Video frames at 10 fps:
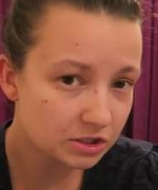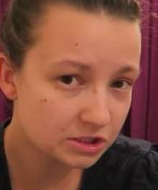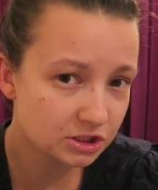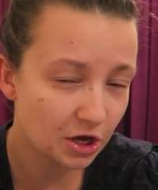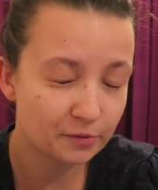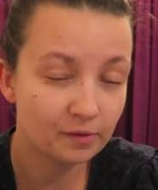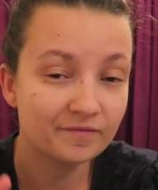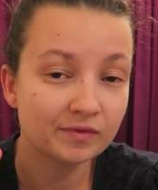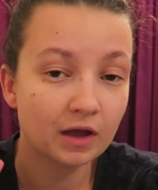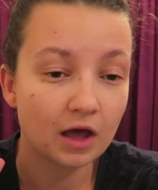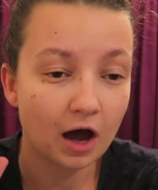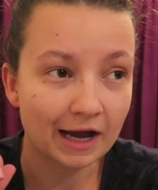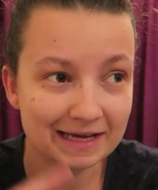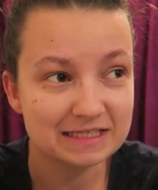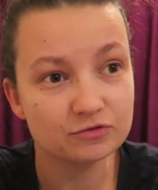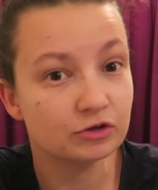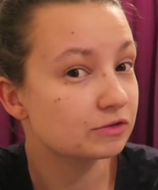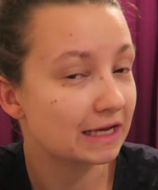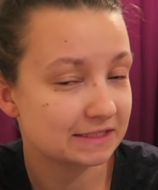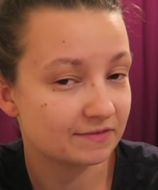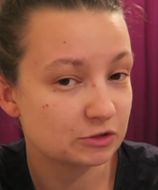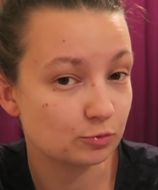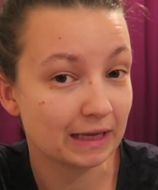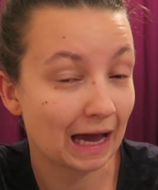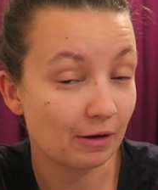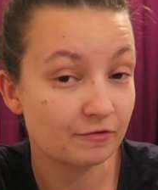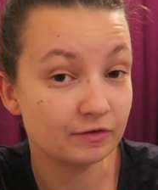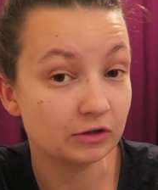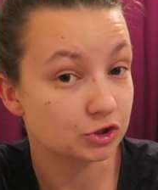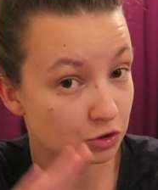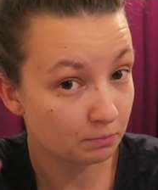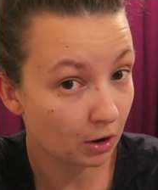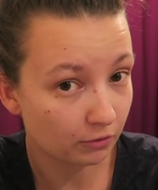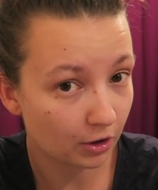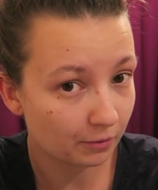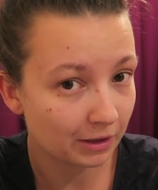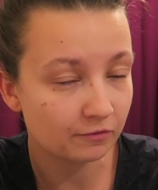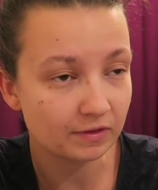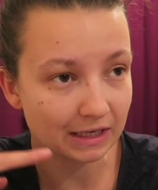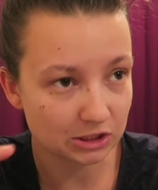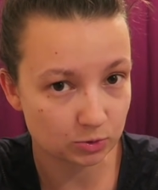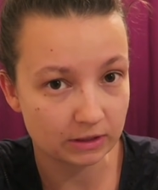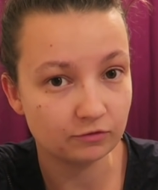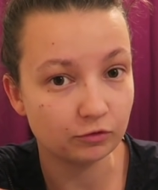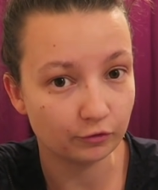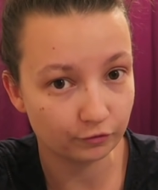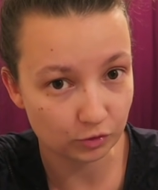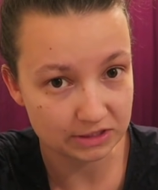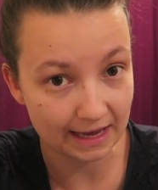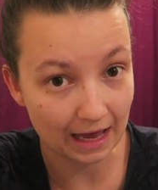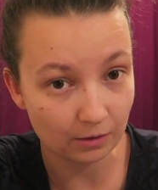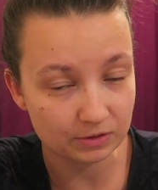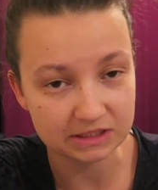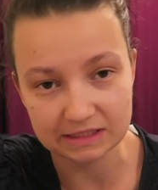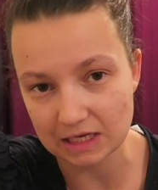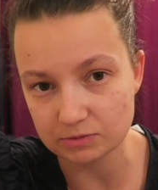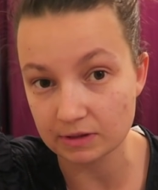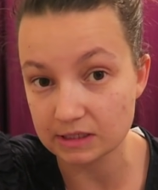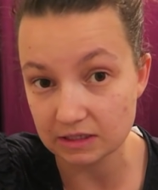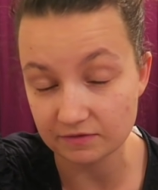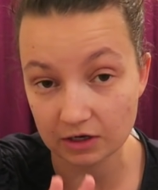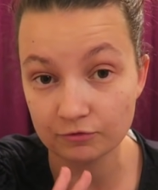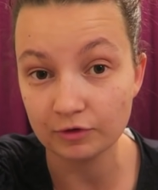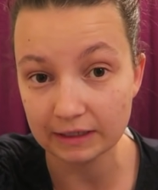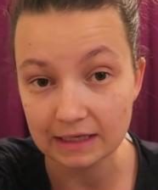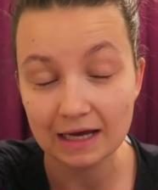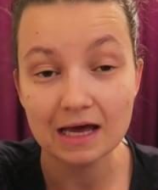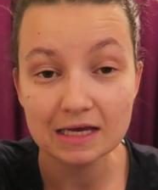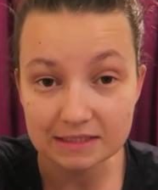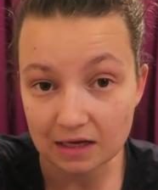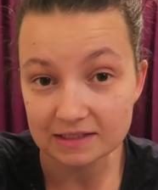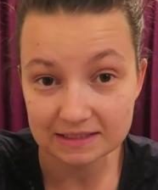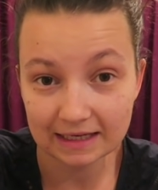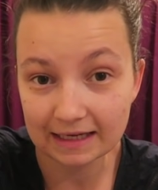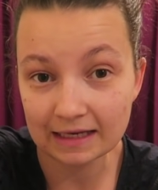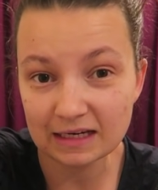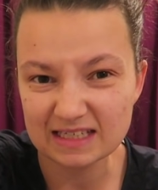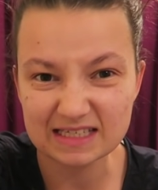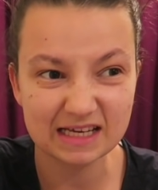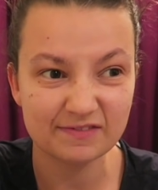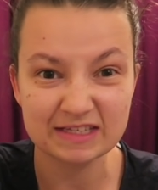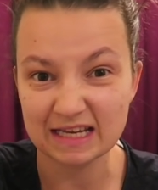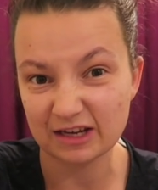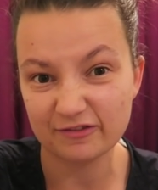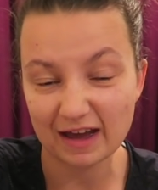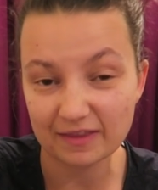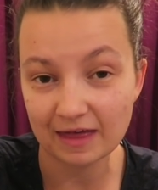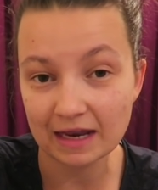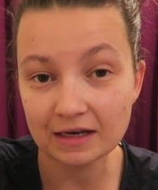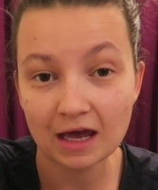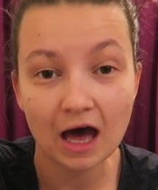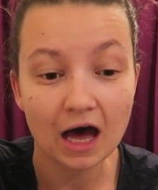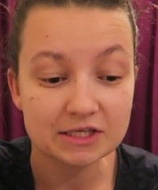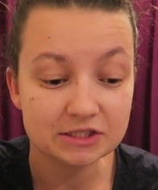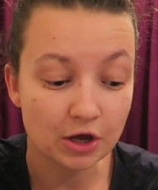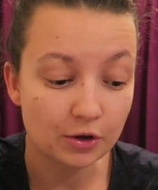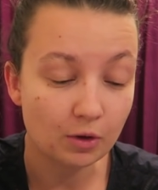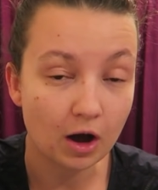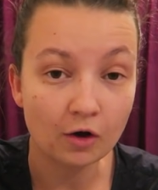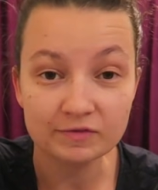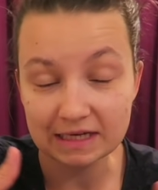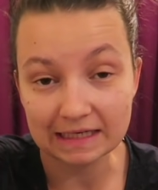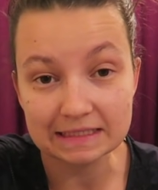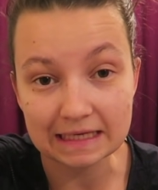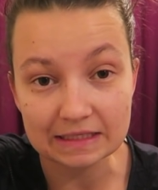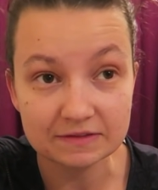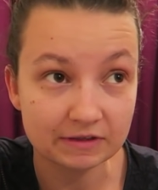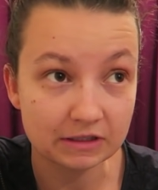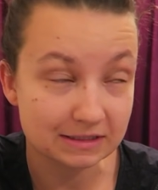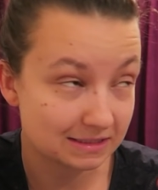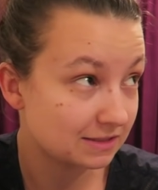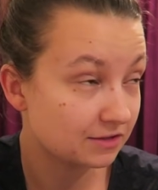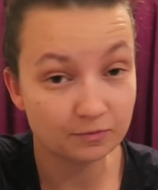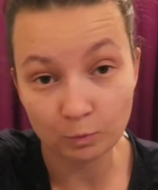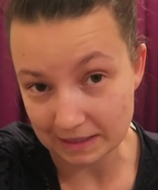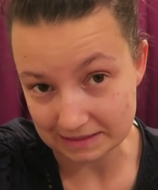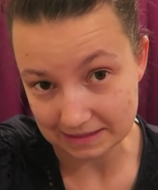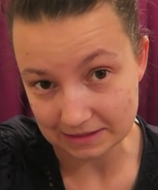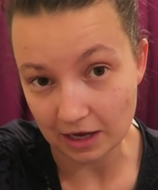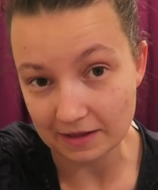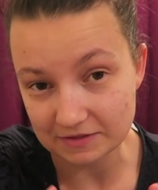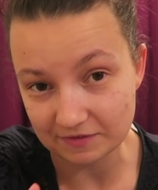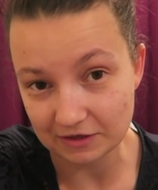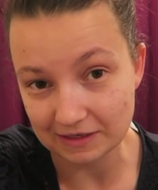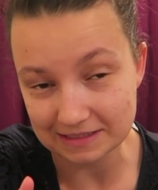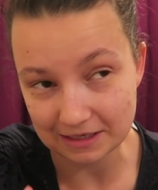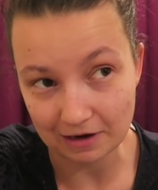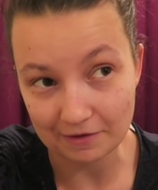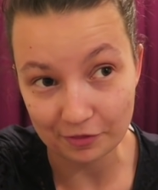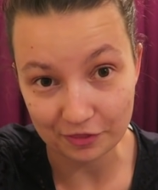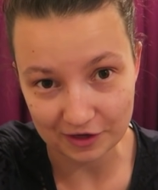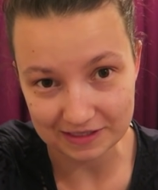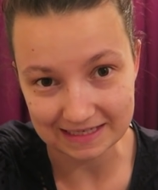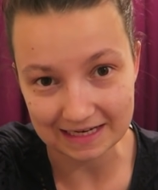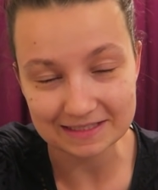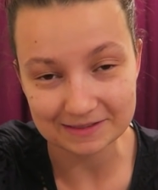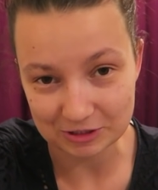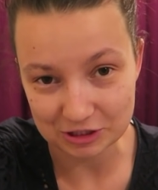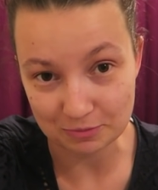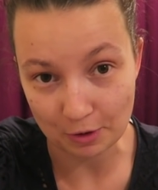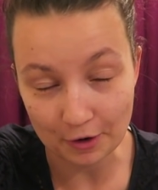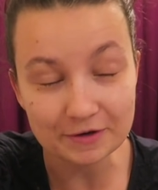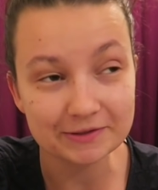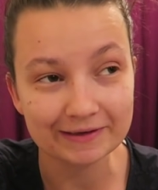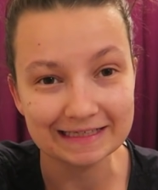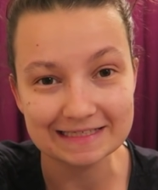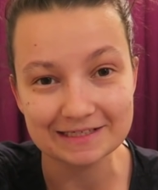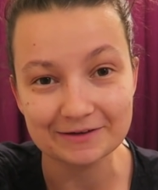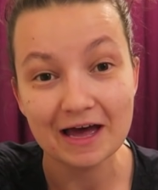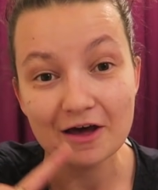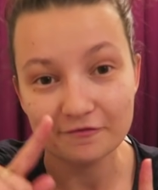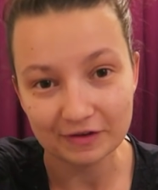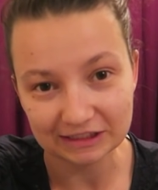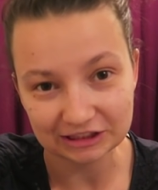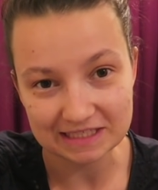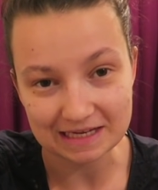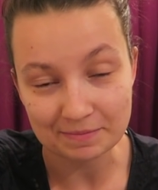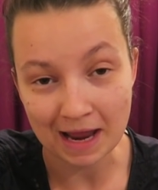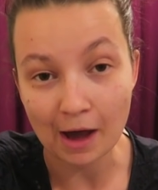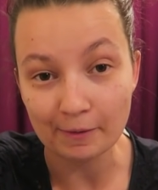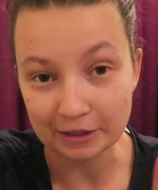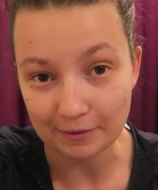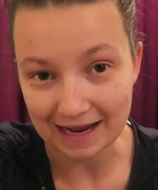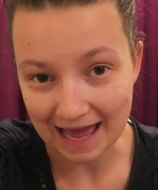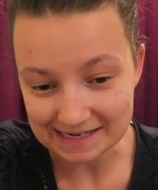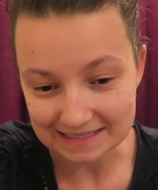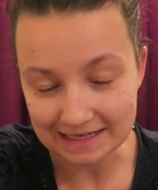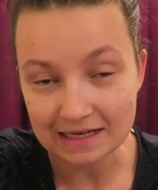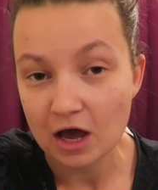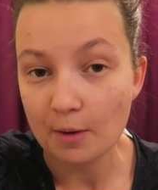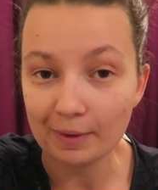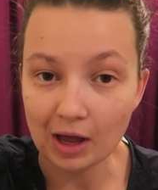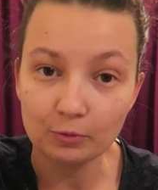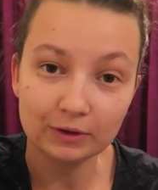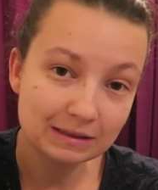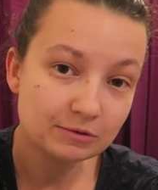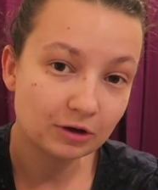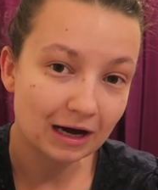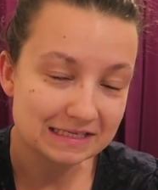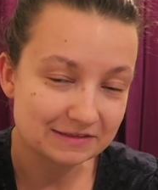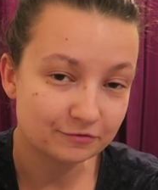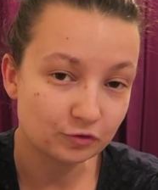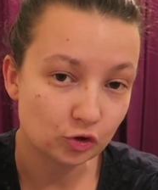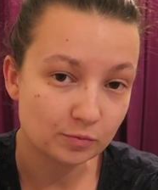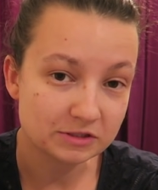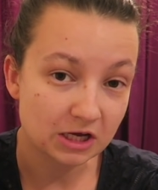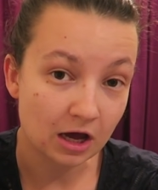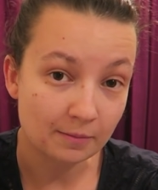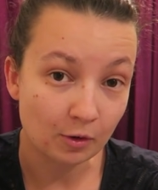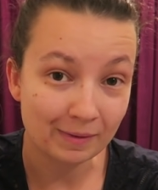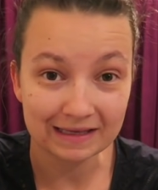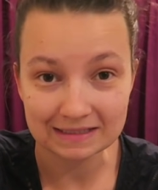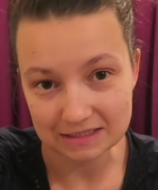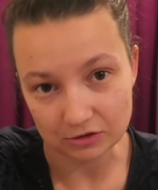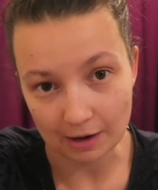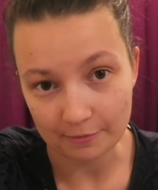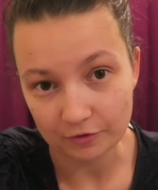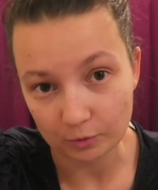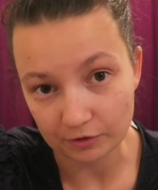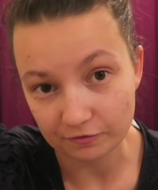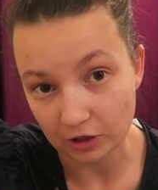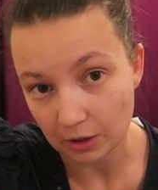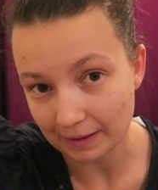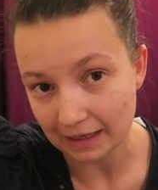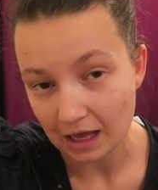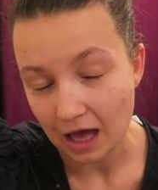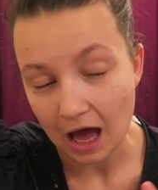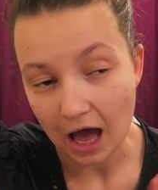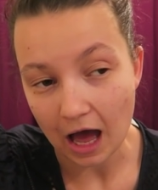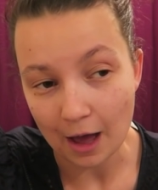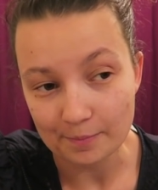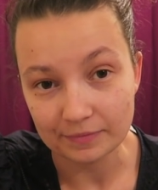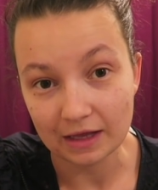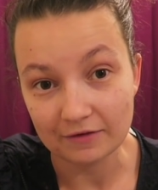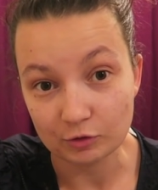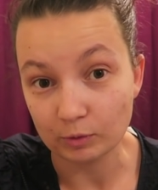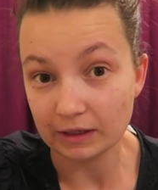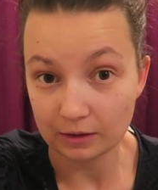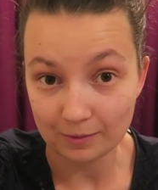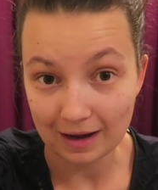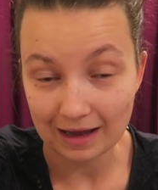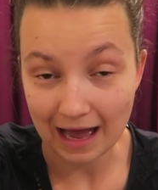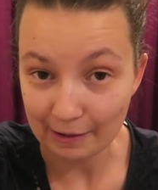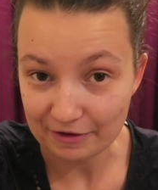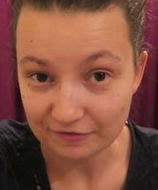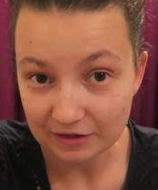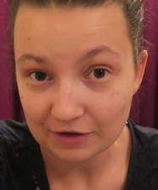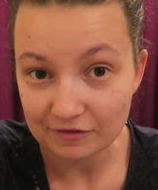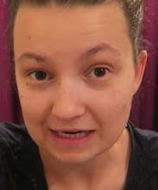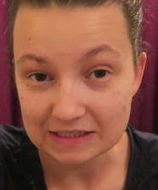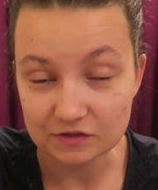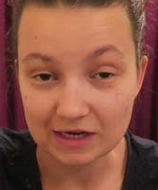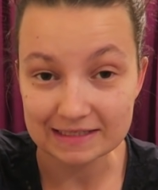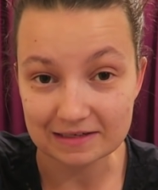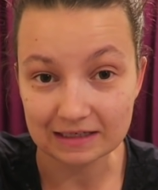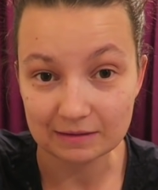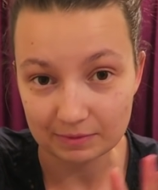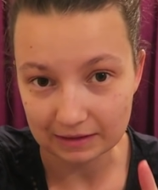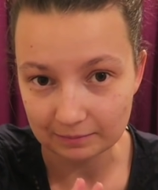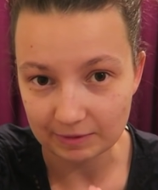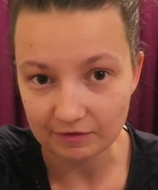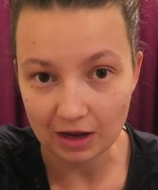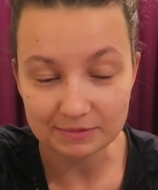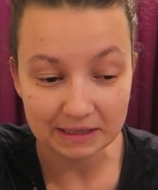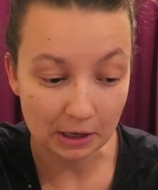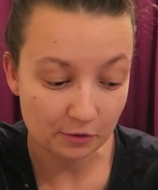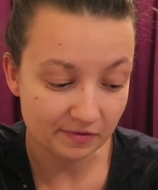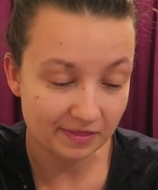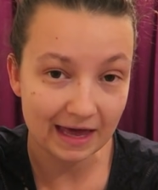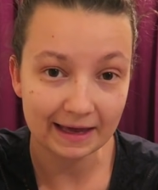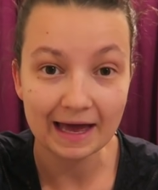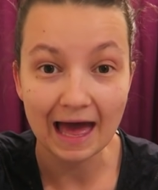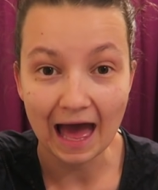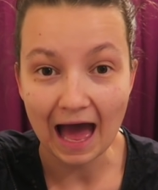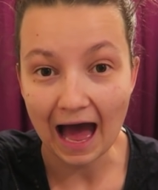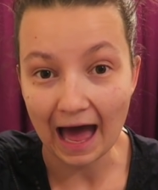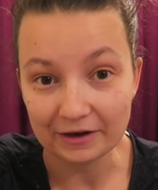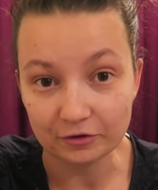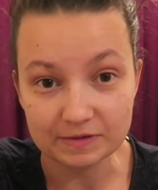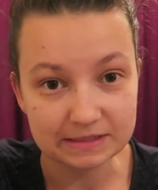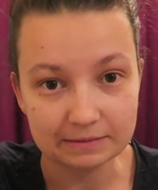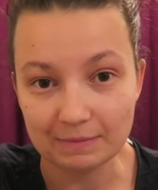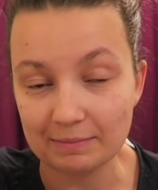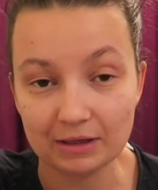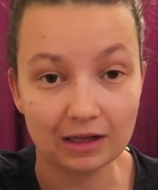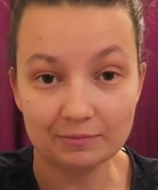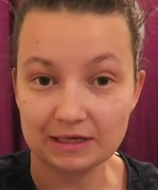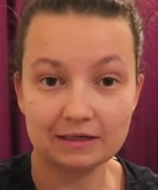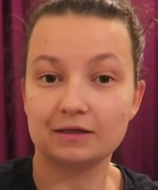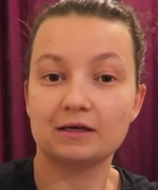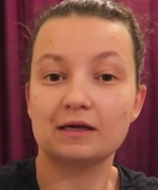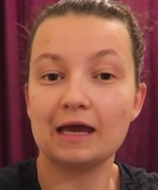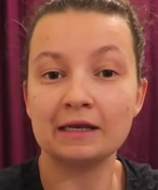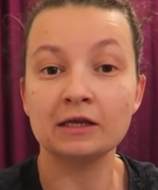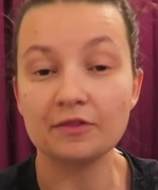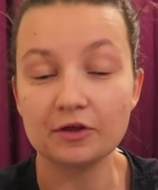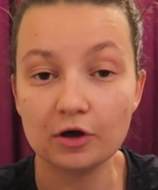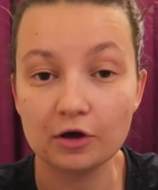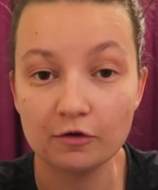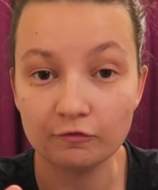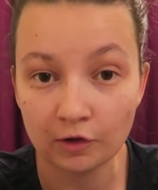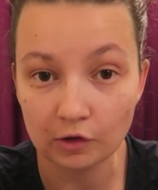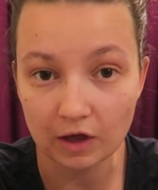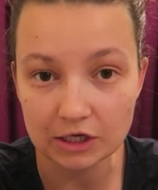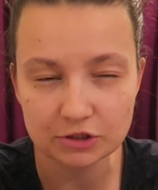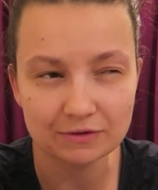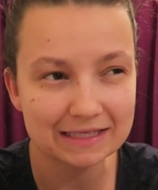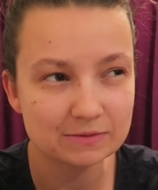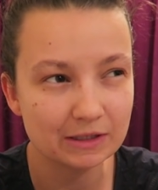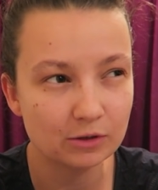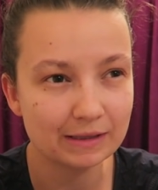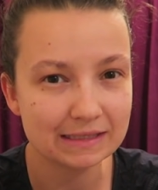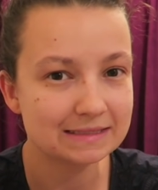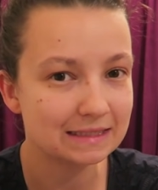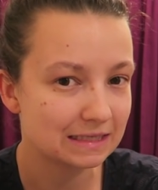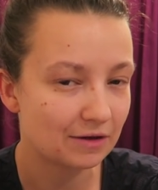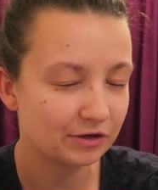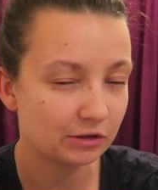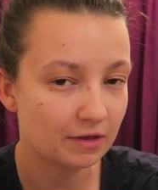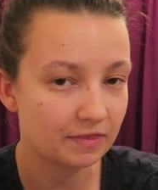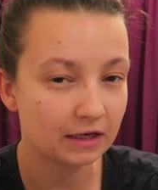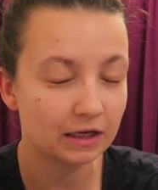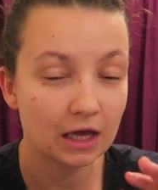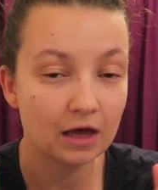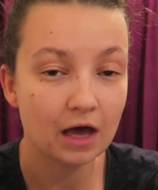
So I guess the real test of this will be how I feel tomorrow and over the next 24 and 48 hours because that's when this stuff kind of really starts to kick in and to see if there's any effect then. So obviously I need to get this video, this Wednesday tonight. This video needs to go live on Thursday, which is tomorrow, so I need to finish this up now and go and edit it. But I will keep you guys informed um, on my Instagram if you want to follow me. Um, if you want to know what, how I feel over the next few days, I'll keep a little bit of an update over there. And obviously maybe I'll update in another vlog that I do next week. It'll be a sit down video, I think.